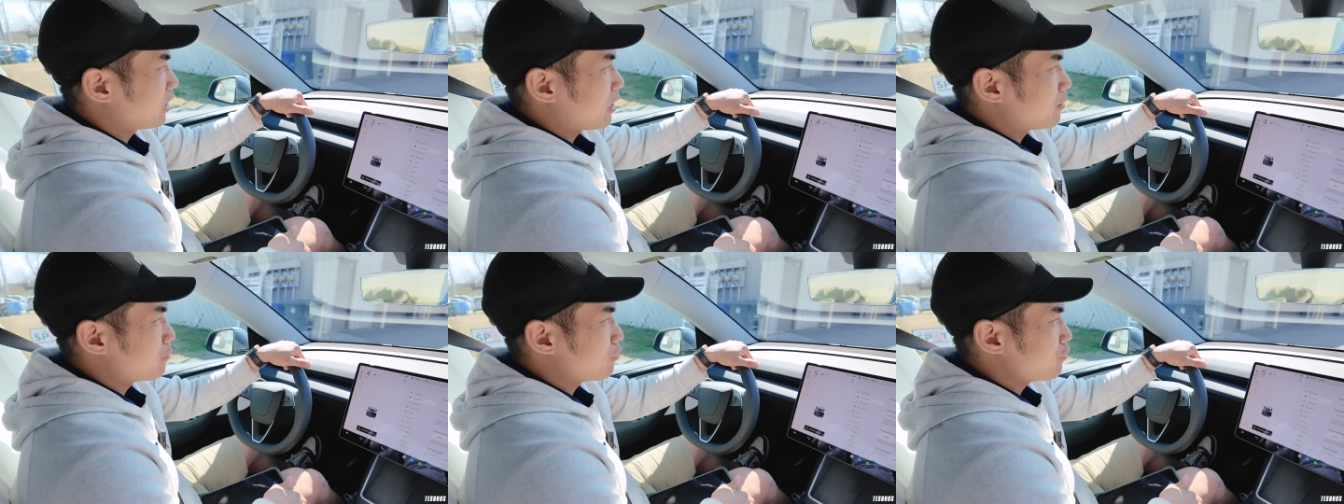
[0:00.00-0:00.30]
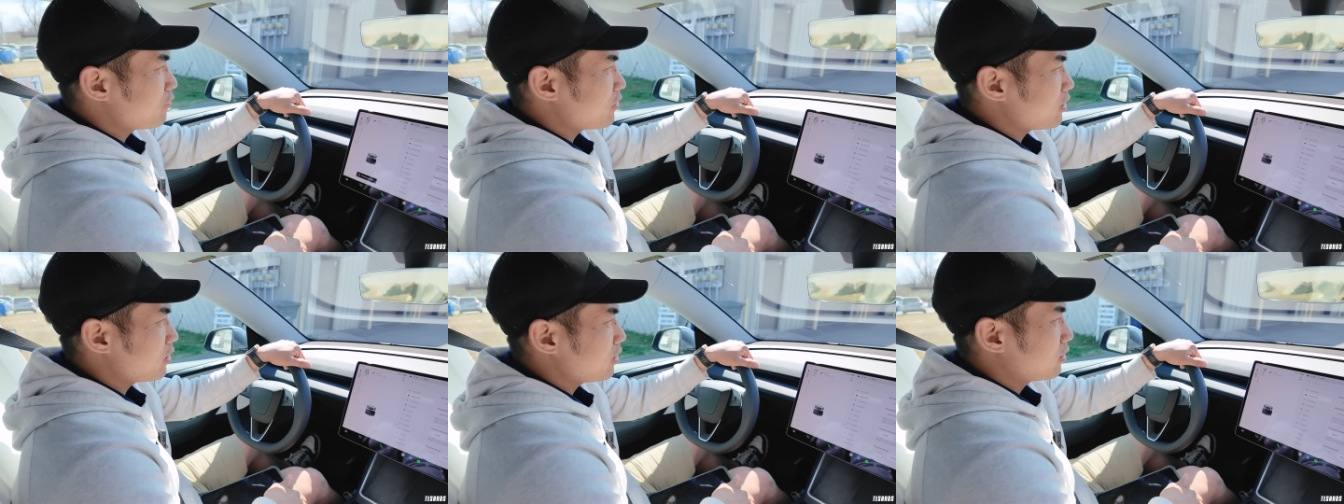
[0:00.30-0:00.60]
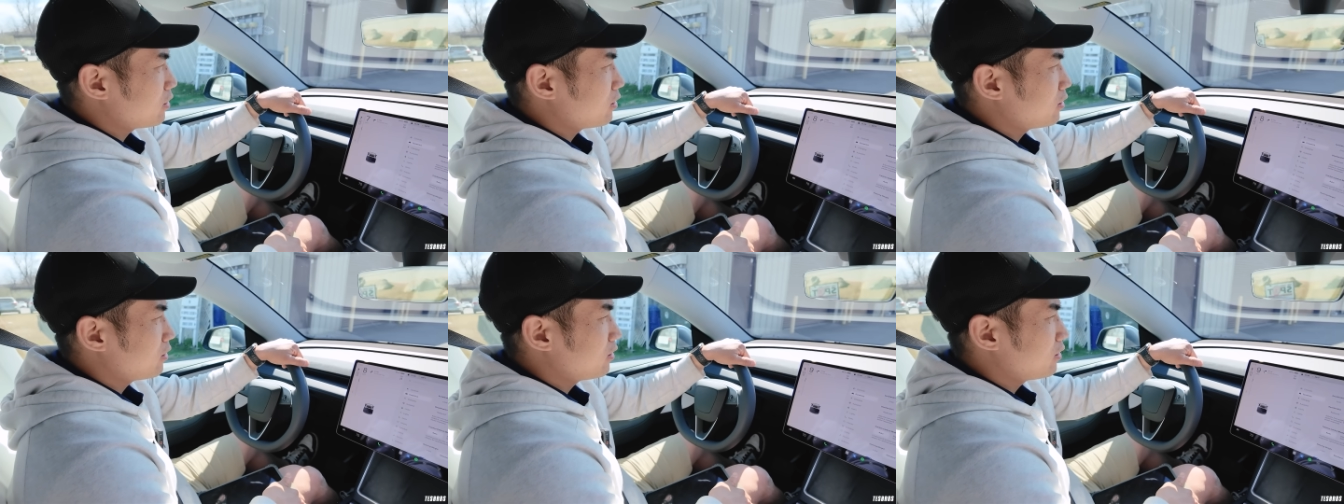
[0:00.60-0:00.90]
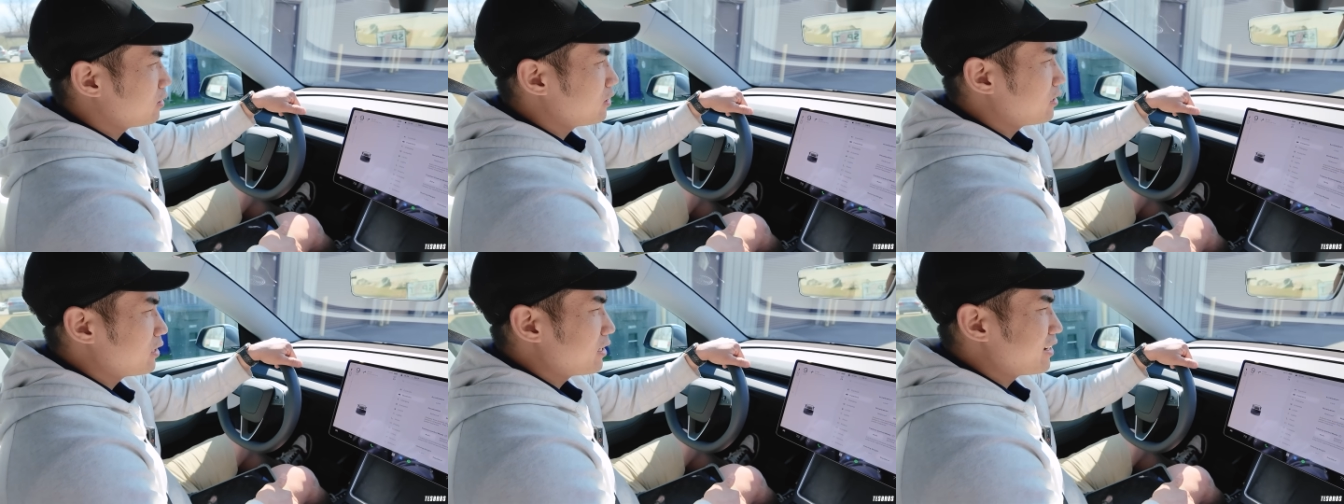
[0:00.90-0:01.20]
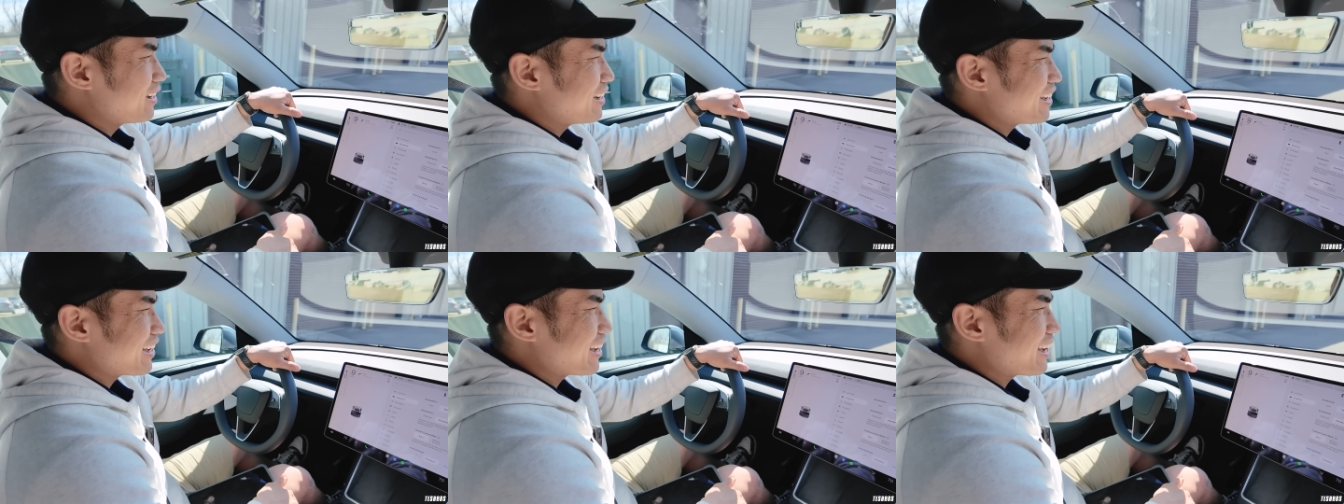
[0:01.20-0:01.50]
I'm moving,
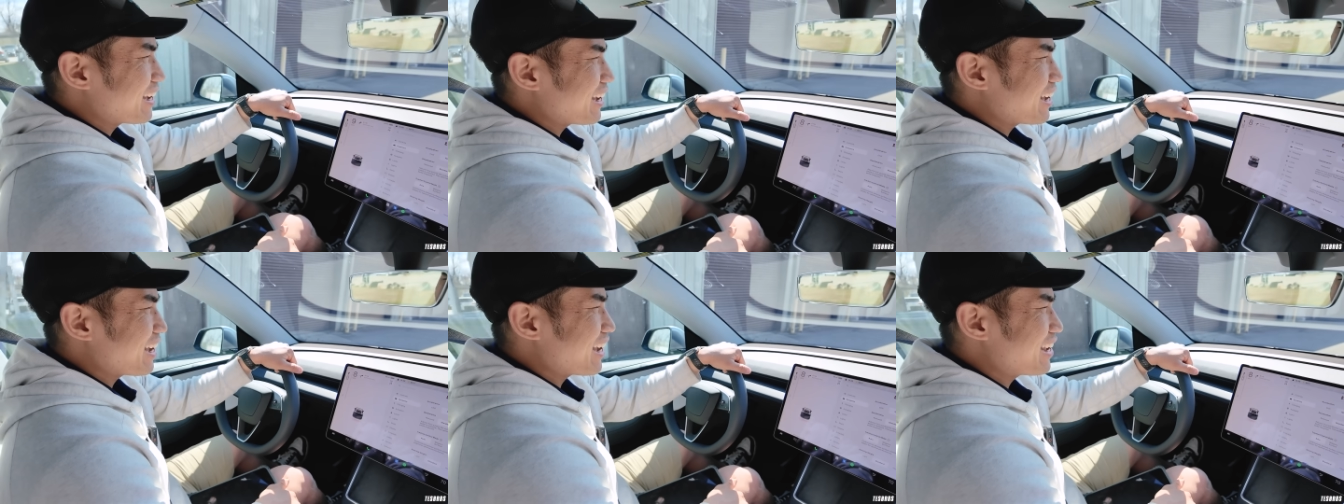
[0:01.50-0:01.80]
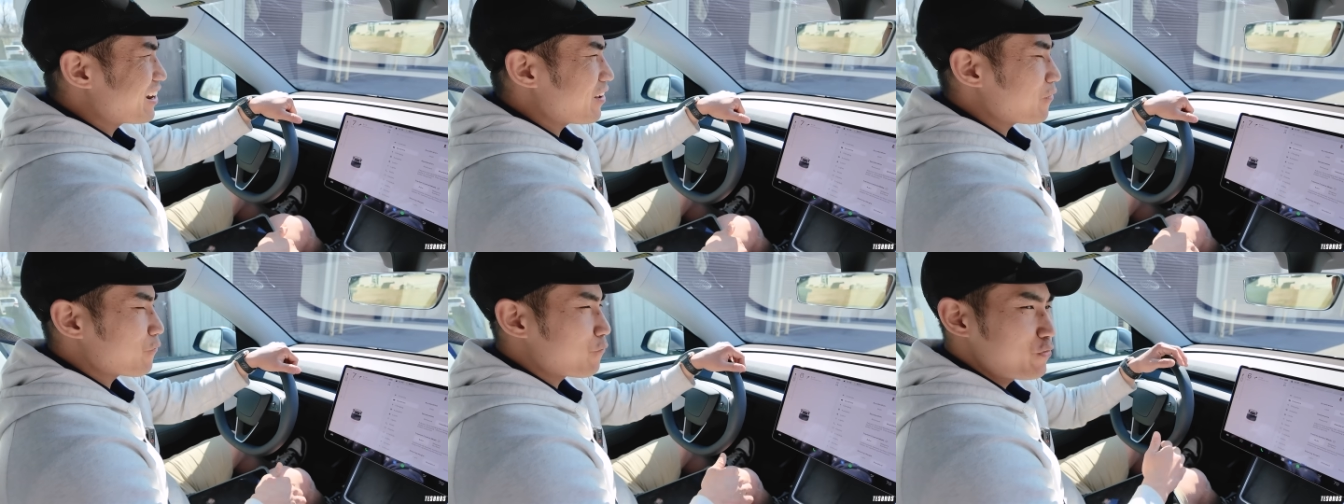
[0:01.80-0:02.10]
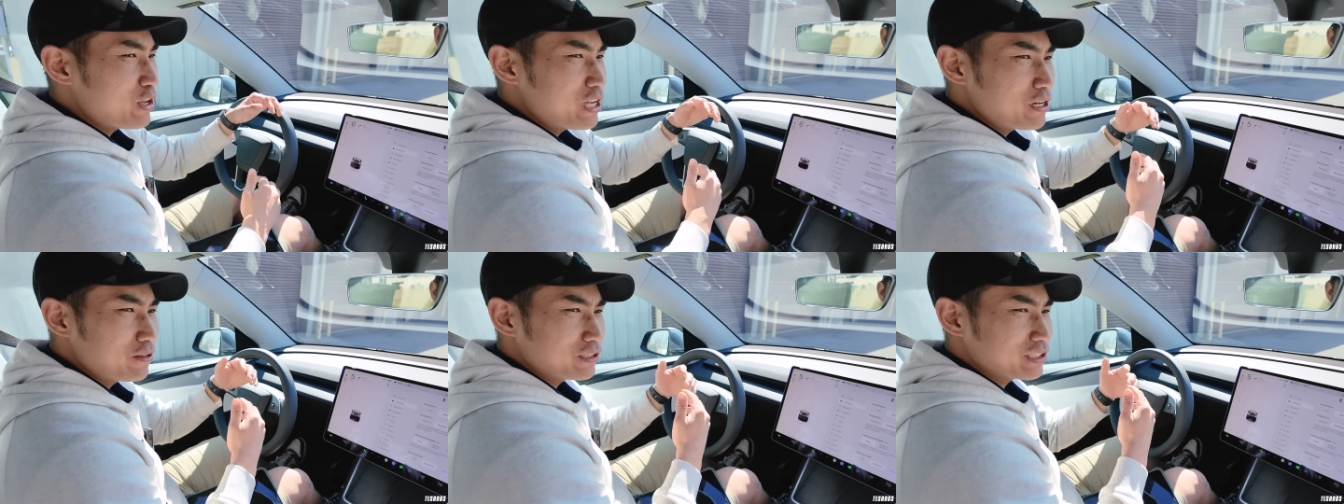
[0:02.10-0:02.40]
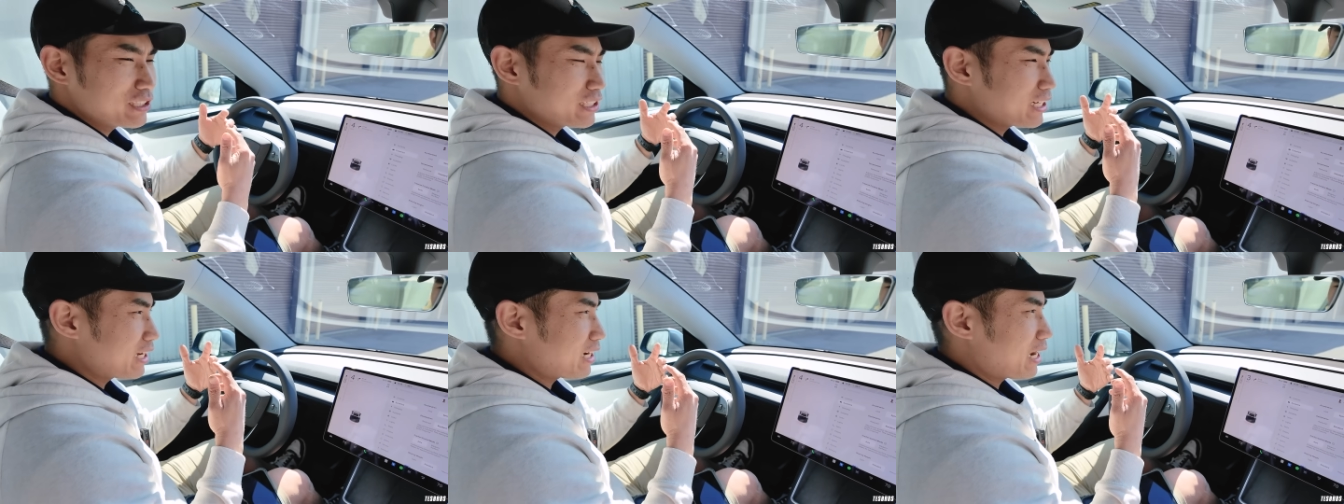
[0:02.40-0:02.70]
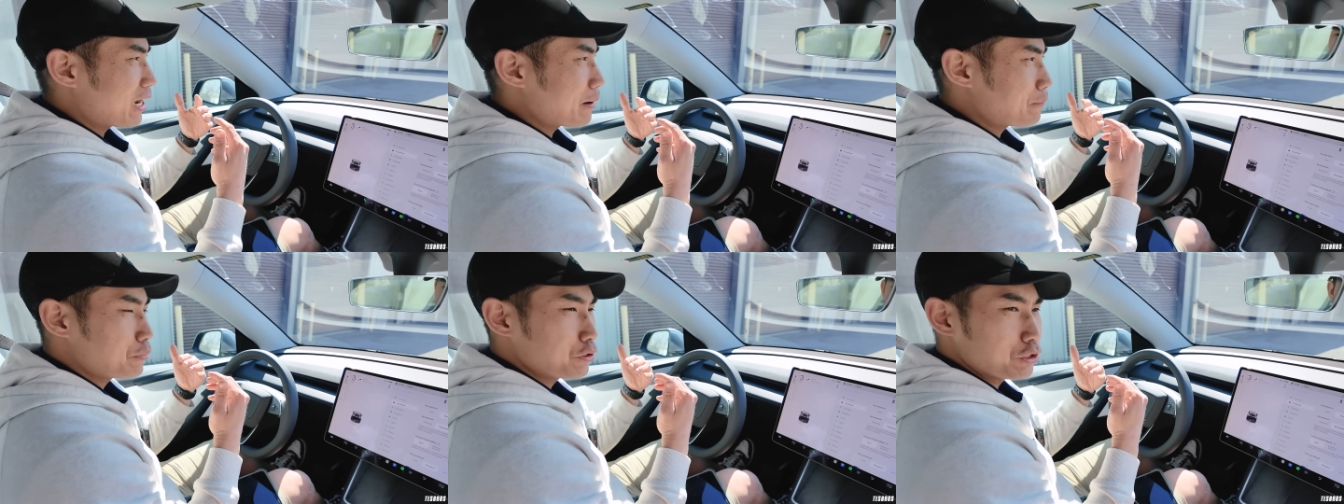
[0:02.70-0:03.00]
and it feels like
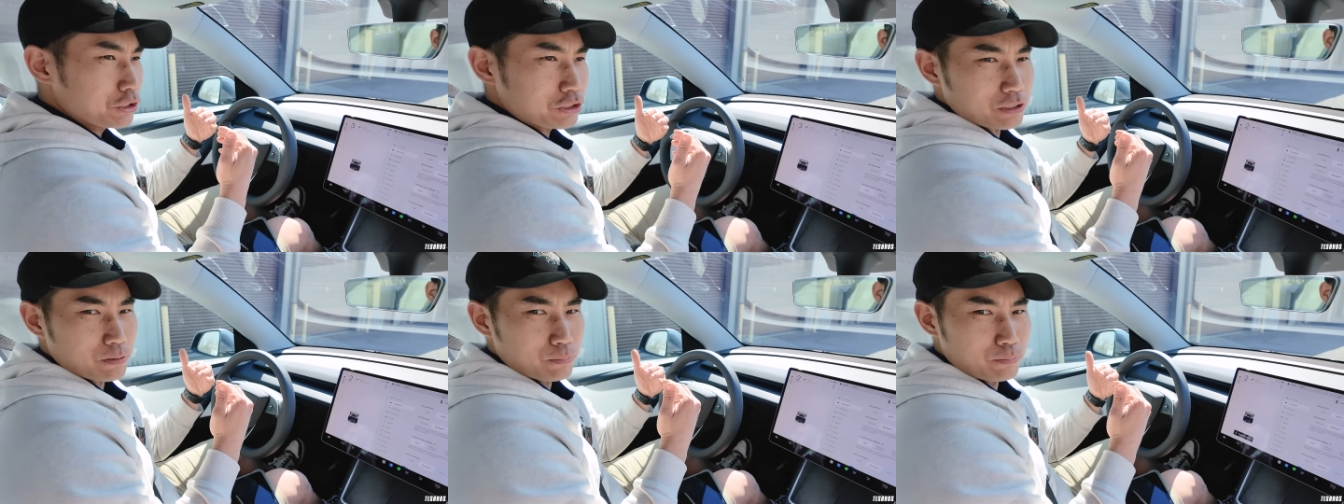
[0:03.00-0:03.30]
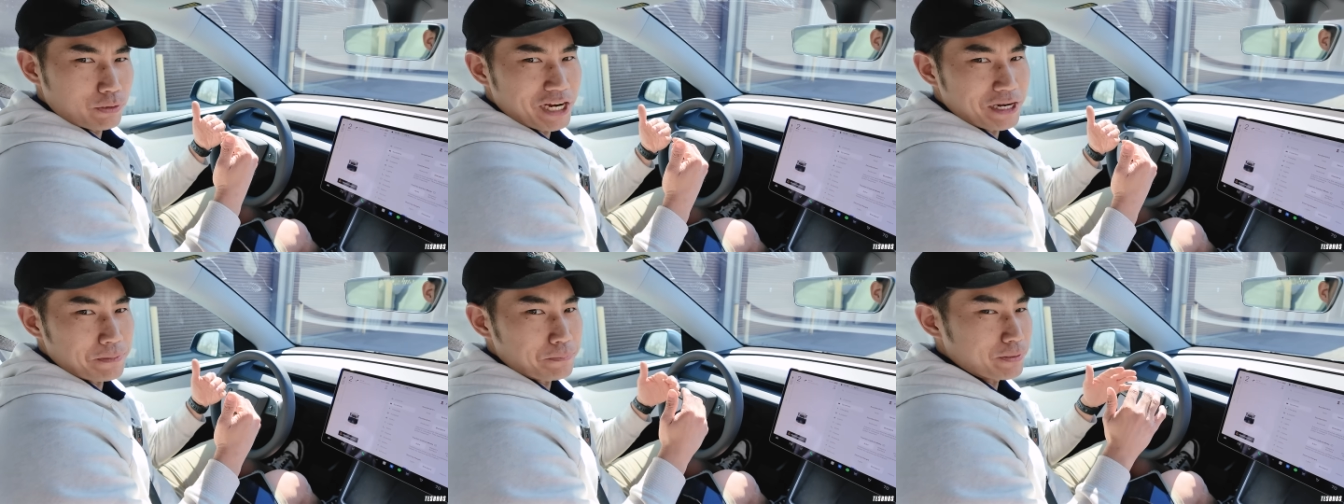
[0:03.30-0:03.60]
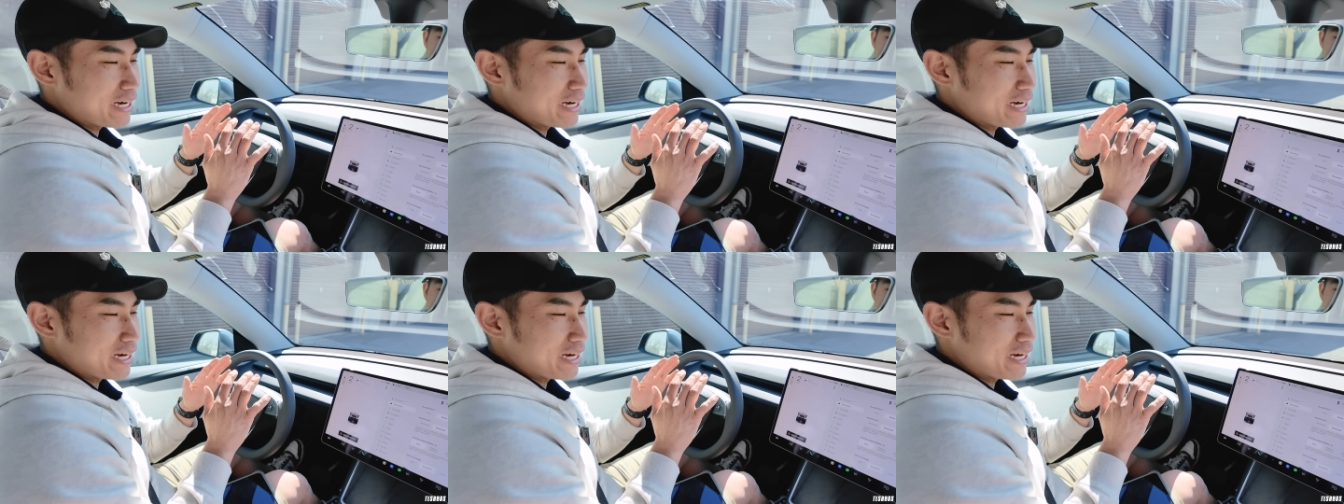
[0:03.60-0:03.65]
I pushed the brake,